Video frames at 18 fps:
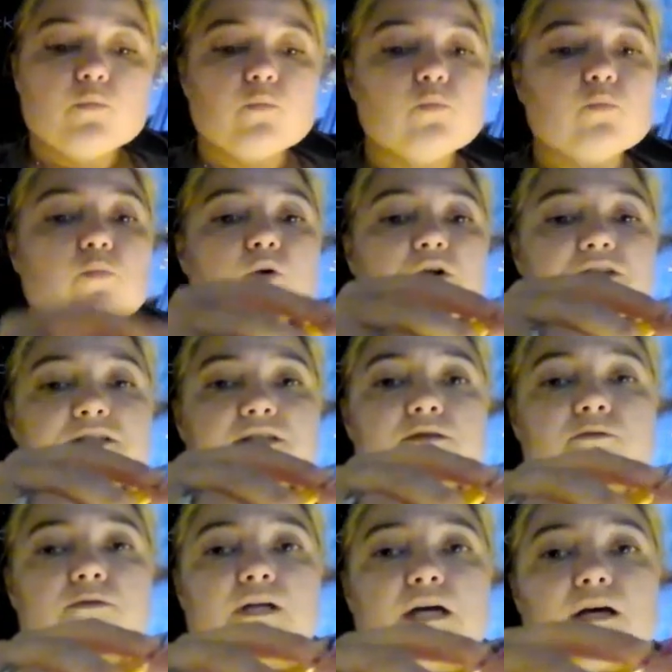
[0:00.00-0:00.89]
Once
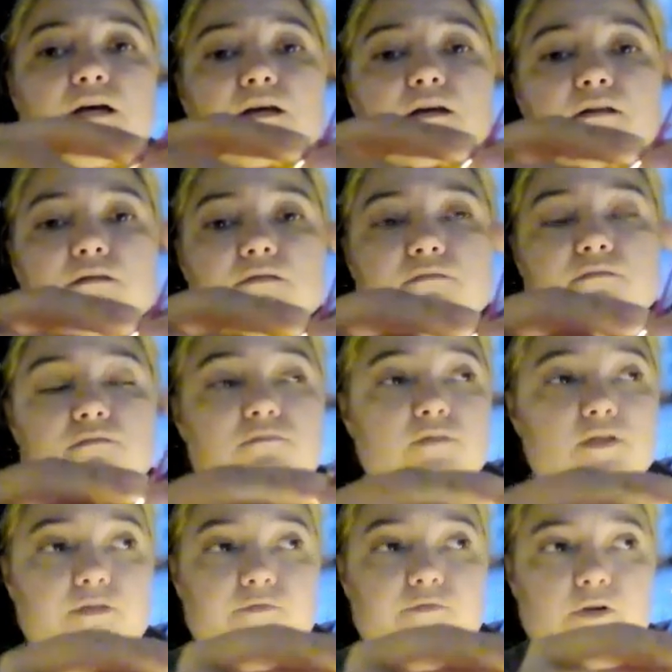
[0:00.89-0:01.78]
you get
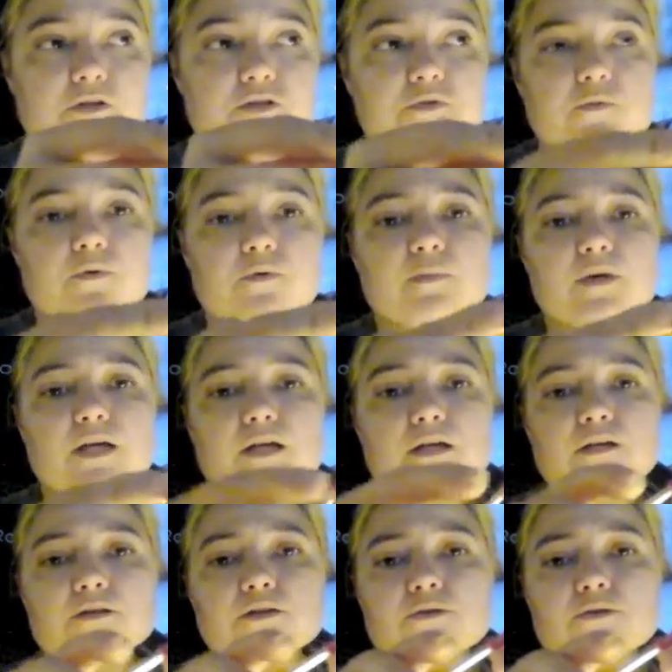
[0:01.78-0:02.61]
the first one made,